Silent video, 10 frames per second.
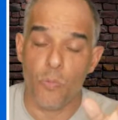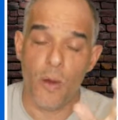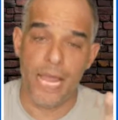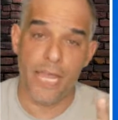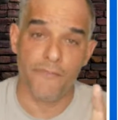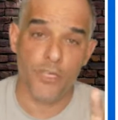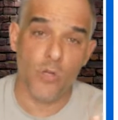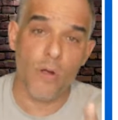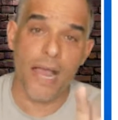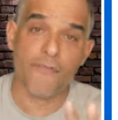if
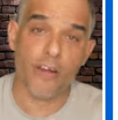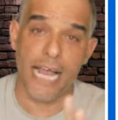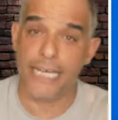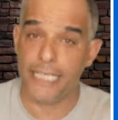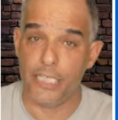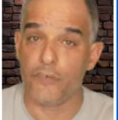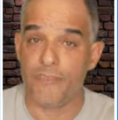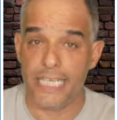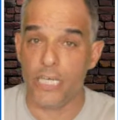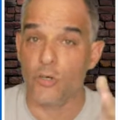you ever edit your
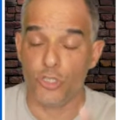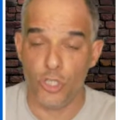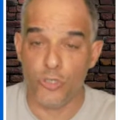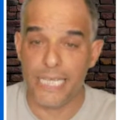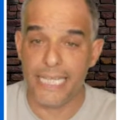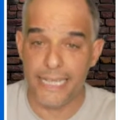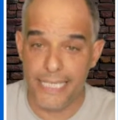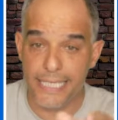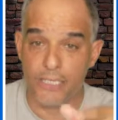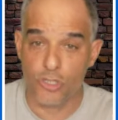video using
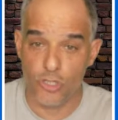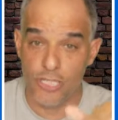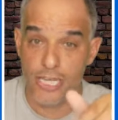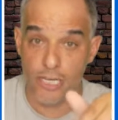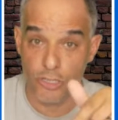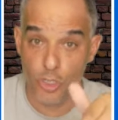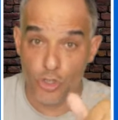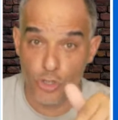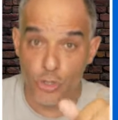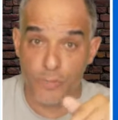their
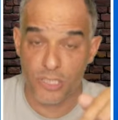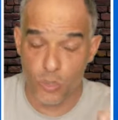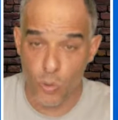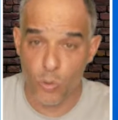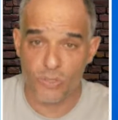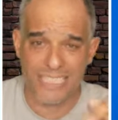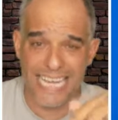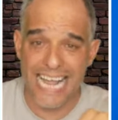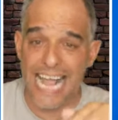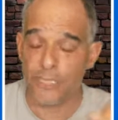YouTube's tools,
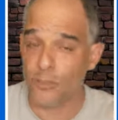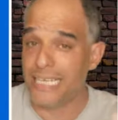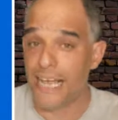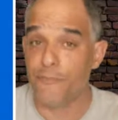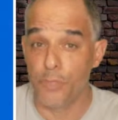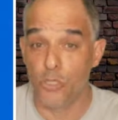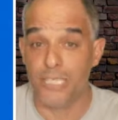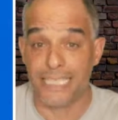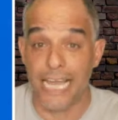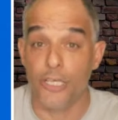they actually have
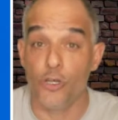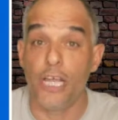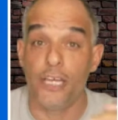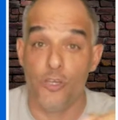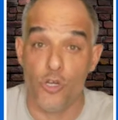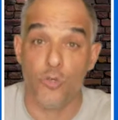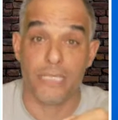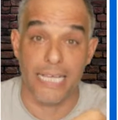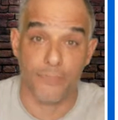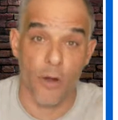music that you can use
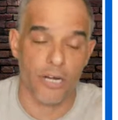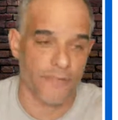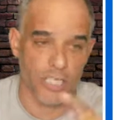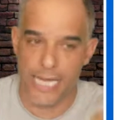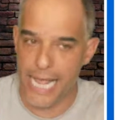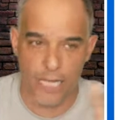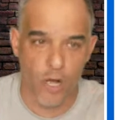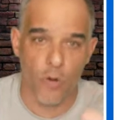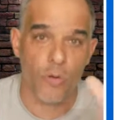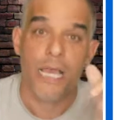as part of it. You can't
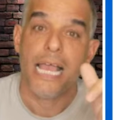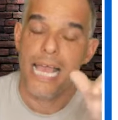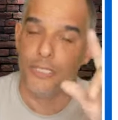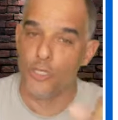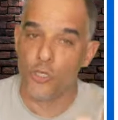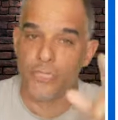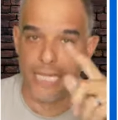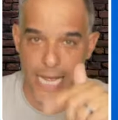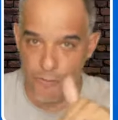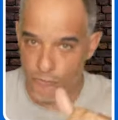go and use it
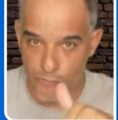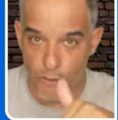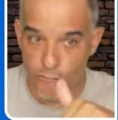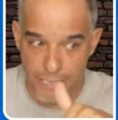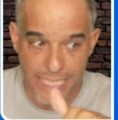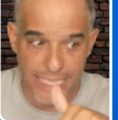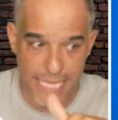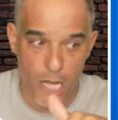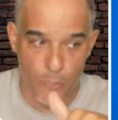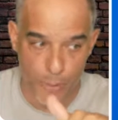and for
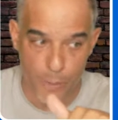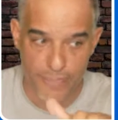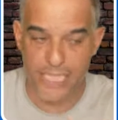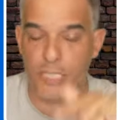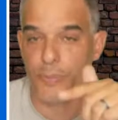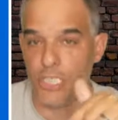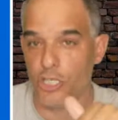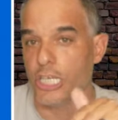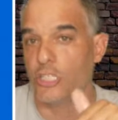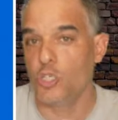resale purposes, but you
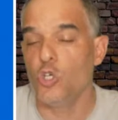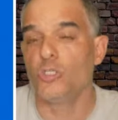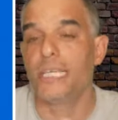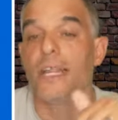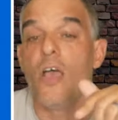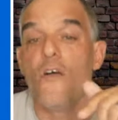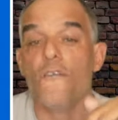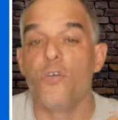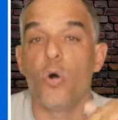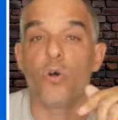can use it
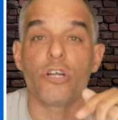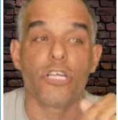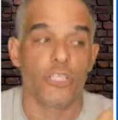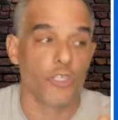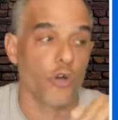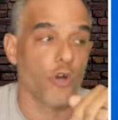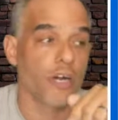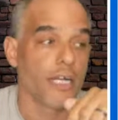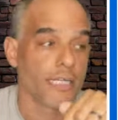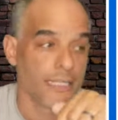for
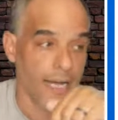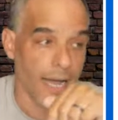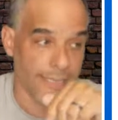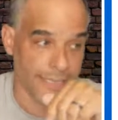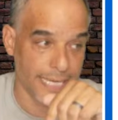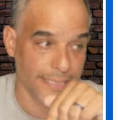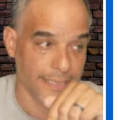your content.